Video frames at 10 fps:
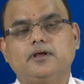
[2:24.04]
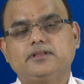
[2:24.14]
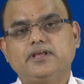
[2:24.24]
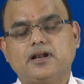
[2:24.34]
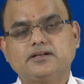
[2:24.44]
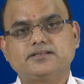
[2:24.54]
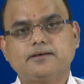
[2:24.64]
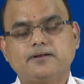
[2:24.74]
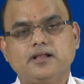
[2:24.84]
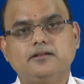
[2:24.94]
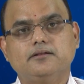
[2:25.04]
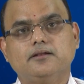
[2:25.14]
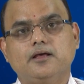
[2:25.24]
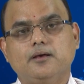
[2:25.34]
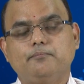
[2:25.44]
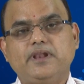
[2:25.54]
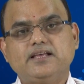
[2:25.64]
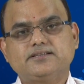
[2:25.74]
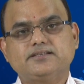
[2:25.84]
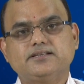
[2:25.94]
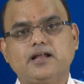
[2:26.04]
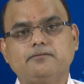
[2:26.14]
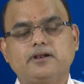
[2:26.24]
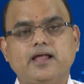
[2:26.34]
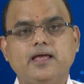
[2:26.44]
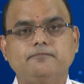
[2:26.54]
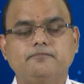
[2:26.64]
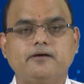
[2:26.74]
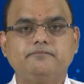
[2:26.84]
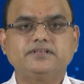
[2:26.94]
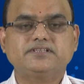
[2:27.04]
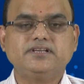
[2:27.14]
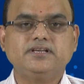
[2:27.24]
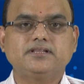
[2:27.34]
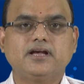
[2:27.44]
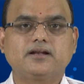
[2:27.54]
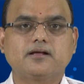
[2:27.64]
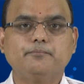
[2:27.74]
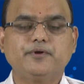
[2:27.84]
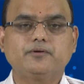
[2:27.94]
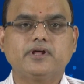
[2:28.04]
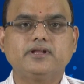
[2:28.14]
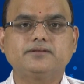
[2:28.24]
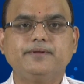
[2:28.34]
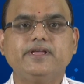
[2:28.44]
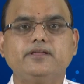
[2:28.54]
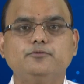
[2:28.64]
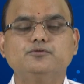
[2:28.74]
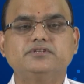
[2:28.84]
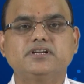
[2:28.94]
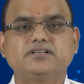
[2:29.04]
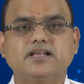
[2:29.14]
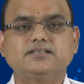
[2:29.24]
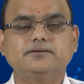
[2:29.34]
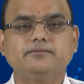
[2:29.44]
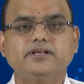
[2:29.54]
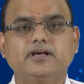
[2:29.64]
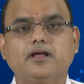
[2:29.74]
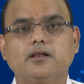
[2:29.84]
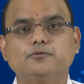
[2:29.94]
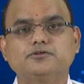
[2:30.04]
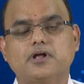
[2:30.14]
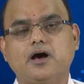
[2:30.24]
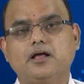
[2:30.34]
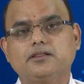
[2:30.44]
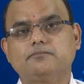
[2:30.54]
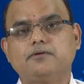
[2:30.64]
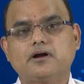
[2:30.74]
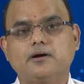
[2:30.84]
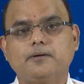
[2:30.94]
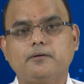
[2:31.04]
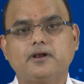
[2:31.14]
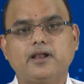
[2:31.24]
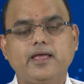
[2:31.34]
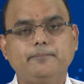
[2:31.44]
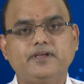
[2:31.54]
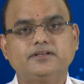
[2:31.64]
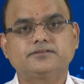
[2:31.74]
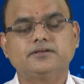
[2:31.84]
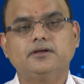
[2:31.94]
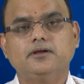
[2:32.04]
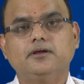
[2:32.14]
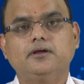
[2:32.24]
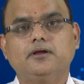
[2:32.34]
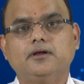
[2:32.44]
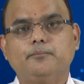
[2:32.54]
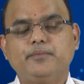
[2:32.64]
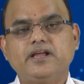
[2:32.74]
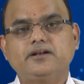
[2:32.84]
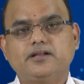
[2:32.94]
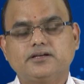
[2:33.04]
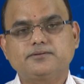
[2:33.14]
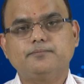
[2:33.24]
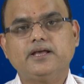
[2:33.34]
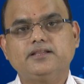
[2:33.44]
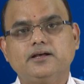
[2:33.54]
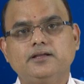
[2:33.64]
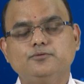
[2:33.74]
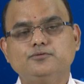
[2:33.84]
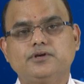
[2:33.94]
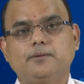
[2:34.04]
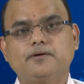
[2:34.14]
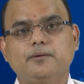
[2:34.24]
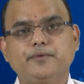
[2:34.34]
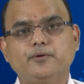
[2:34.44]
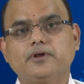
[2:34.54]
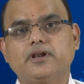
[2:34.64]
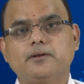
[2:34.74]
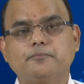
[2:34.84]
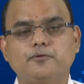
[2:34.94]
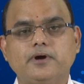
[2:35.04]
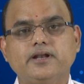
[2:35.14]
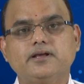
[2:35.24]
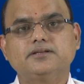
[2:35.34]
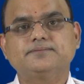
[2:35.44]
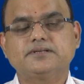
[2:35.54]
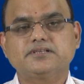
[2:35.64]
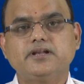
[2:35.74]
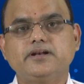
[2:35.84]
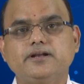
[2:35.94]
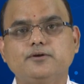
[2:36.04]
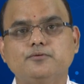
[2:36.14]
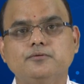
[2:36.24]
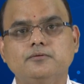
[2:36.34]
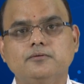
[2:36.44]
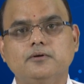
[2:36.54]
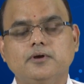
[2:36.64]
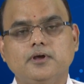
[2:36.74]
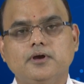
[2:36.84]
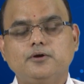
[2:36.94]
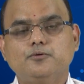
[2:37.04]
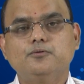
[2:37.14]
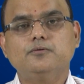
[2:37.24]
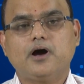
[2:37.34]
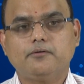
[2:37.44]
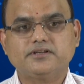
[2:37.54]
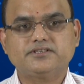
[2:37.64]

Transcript: There are several places in our life where we see that computer is being used extensively and almost all the work of our life is being touched by the use of computer and providing us facility to do our